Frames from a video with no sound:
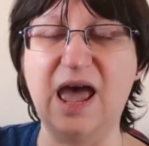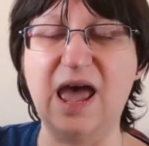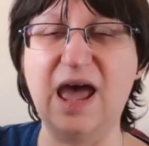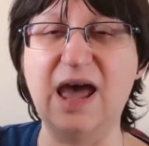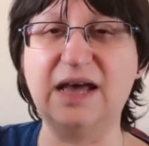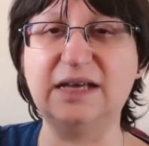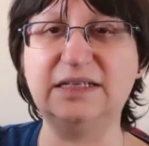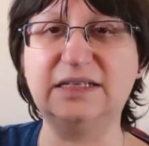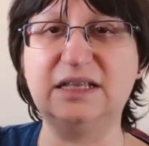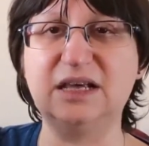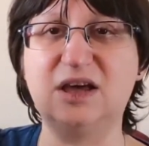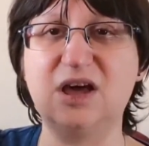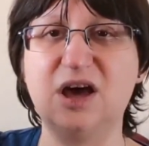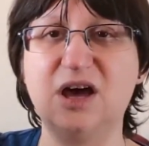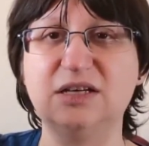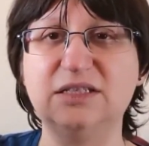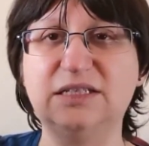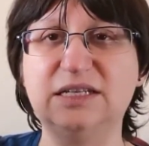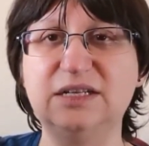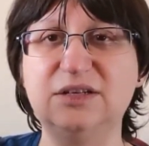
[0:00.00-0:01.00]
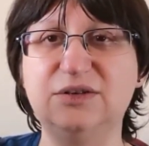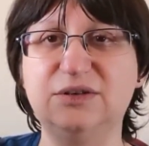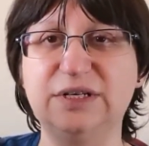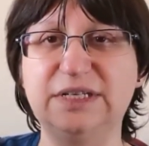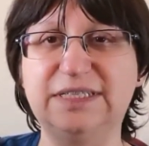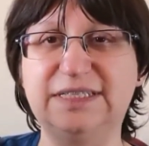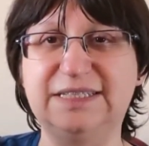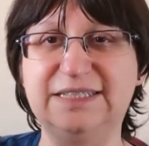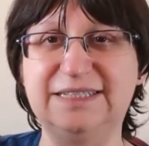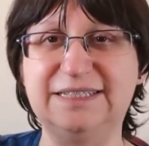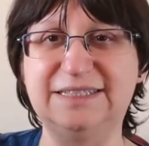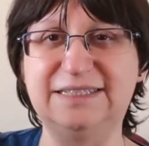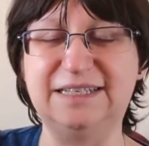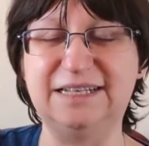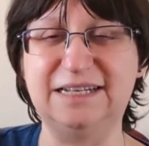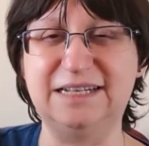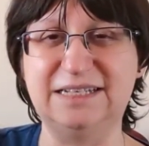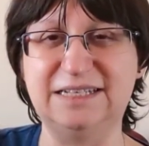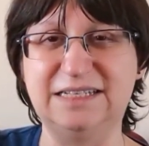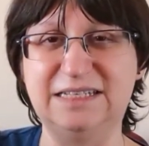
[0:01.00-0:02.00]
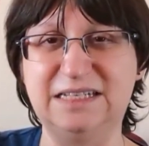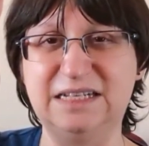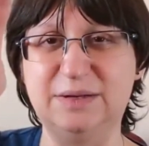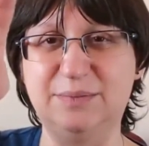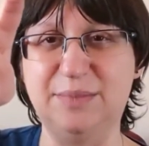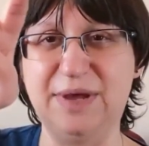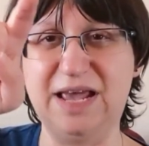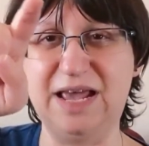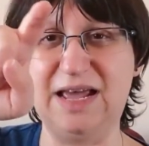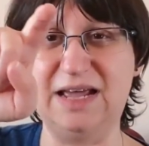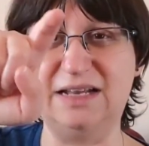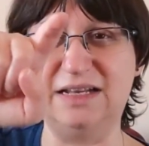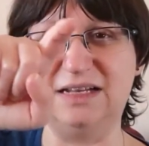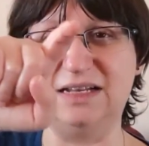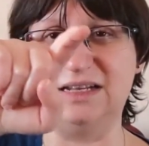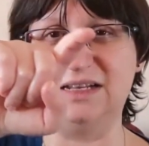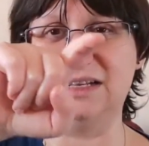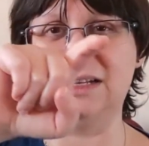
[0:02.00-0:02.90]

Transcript: as the cost increases, demand